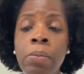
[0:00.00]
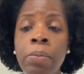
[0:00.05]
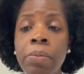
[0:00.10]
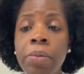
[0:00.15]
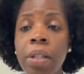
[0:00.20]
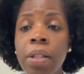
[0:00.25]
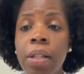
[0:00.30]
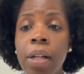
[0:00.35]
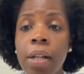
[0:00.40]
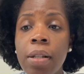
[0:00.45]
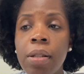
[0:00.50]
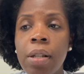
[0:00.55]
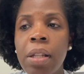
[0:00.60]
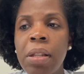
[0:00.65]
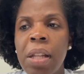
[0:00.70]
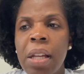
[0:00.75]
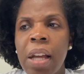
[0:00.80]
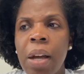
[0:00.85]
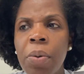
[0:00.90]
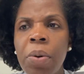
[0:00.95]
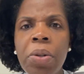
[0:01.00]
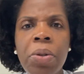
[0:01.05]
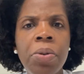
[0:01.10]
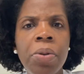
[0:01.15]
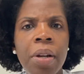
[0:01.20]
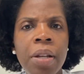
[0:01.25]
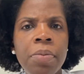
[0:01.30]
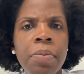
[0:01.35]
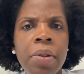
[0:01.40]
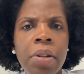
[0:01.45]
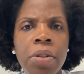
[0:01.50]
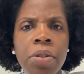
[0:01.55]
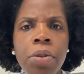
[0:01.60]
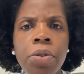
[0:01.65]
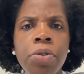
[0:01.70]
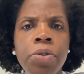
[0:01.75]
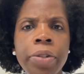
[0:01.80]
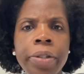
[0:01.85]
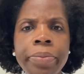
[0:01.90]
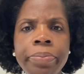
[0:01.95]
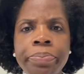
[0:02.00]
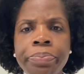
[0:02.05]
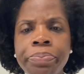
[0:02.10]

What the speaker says: decides, I think I want to do cosmetic surgery.